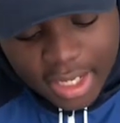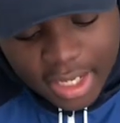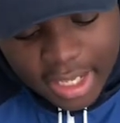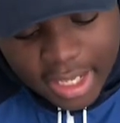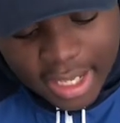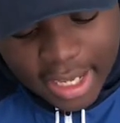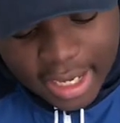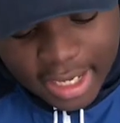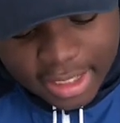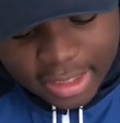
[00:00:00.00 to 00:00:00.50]

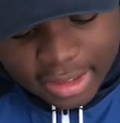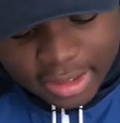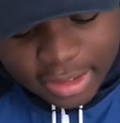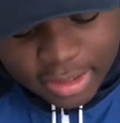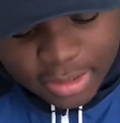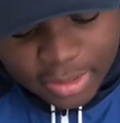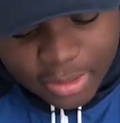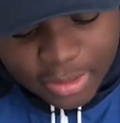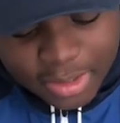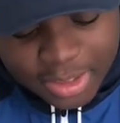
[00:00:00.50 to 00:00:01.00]
he asked,
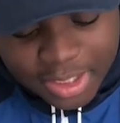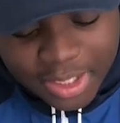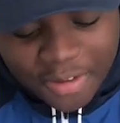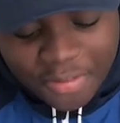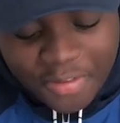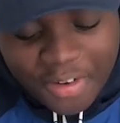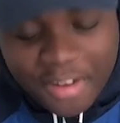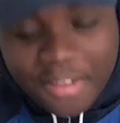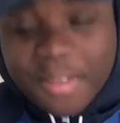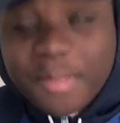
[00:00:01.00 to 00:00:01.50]
what's your
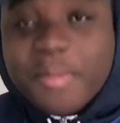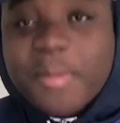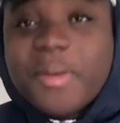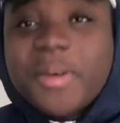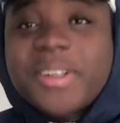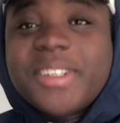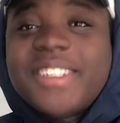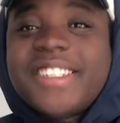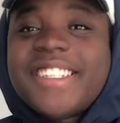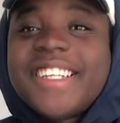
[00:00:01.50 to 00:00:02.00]
favorite
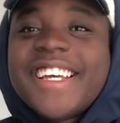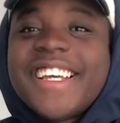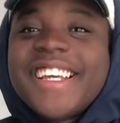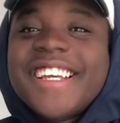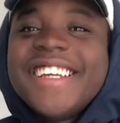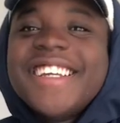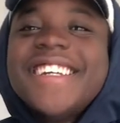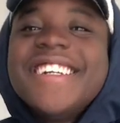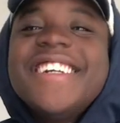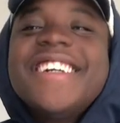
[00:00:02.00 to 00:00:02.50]
porn
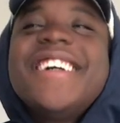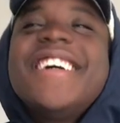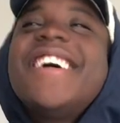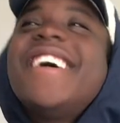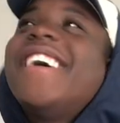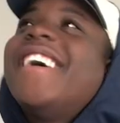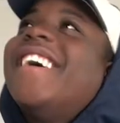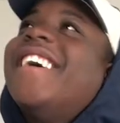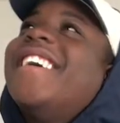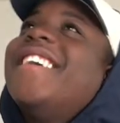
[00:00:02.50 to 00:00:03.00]
site?
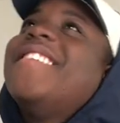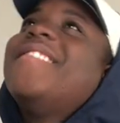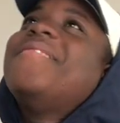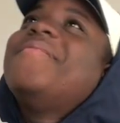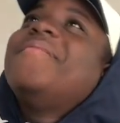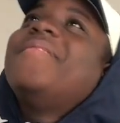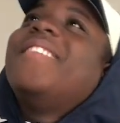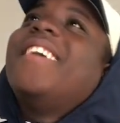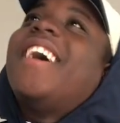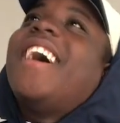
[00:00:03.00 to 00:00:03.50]
I
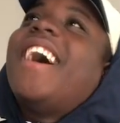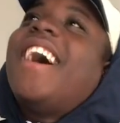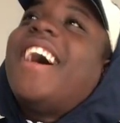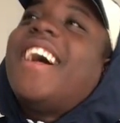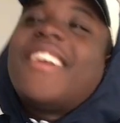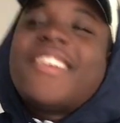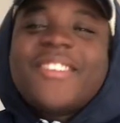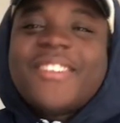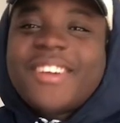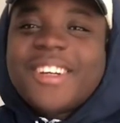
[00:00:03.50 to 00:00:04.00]

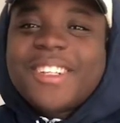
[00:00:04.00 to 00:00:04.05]
don't